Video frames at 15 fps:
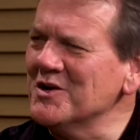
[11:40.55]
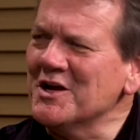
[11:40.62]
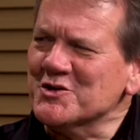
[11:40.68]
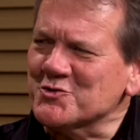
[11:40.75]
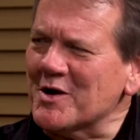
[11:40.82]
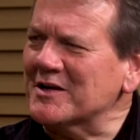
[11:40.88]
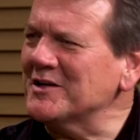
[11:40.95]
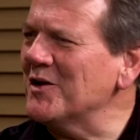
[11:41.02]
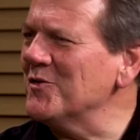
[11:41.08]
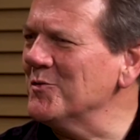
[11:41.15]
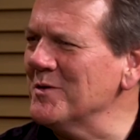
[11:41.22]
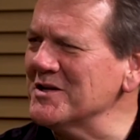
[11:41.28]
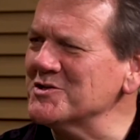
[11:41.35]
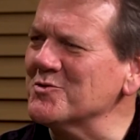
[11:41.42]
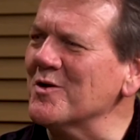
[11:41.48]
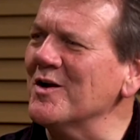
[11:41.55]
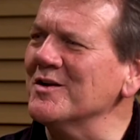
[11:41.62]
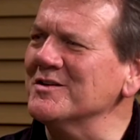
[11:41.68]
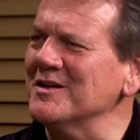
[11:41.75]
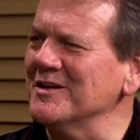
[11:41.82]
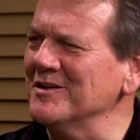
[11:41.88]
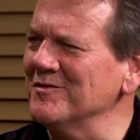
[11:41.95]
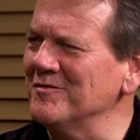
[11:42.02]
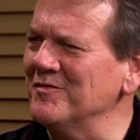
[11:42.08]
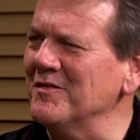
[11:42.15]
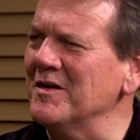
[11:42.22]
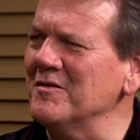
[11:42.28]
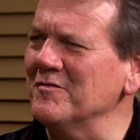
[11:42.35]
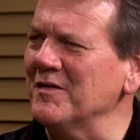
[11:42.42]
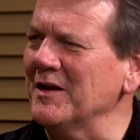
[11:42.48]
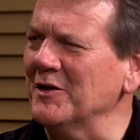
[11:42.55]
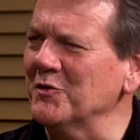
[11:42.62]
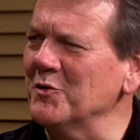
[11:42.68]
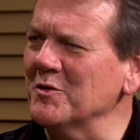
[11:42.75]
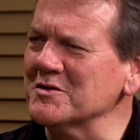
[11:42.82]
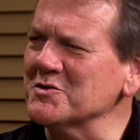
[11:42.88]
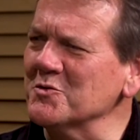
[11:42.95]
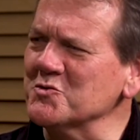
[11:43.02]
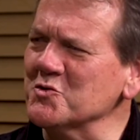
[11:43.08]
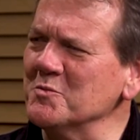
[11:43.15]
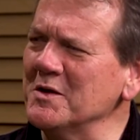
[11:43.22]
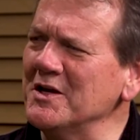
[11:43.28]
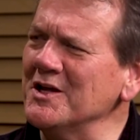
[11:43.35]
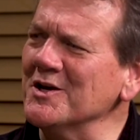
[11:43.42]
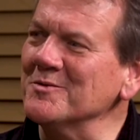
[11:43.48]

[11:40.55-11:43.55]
track down the restaurant and follow you on social media?